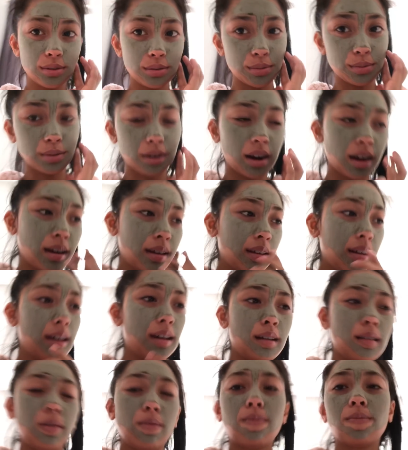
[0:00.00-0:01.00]
dry
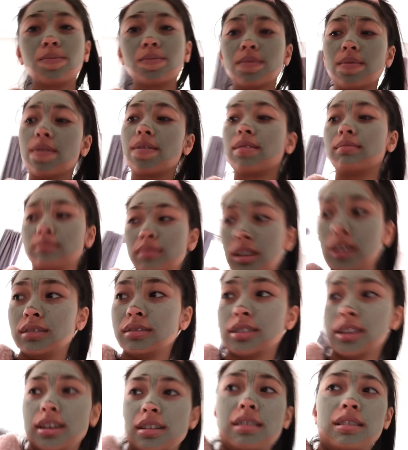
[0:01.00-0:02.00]
now. I'm gonna
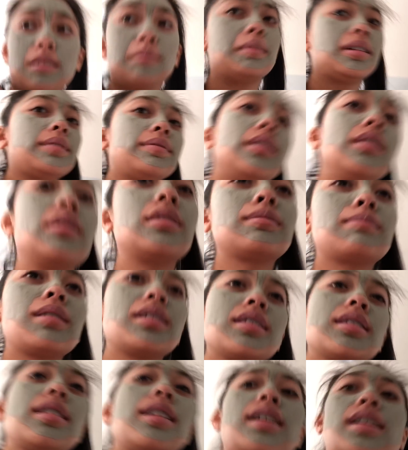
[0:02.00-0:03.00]
go take it off. My phone's
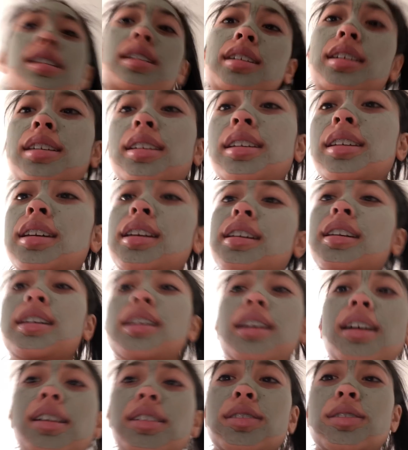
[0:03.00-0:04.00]
about to die,
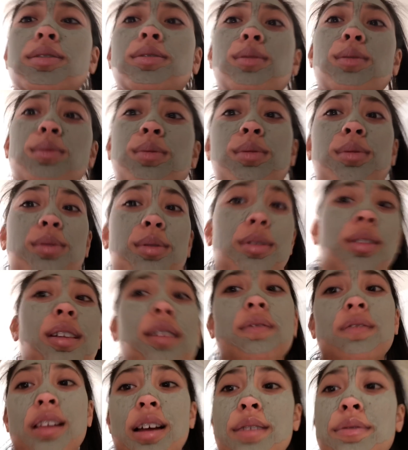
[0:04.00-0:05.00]
so you
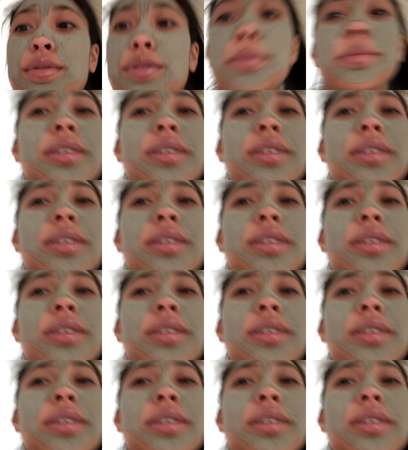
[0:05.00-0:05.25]
love that for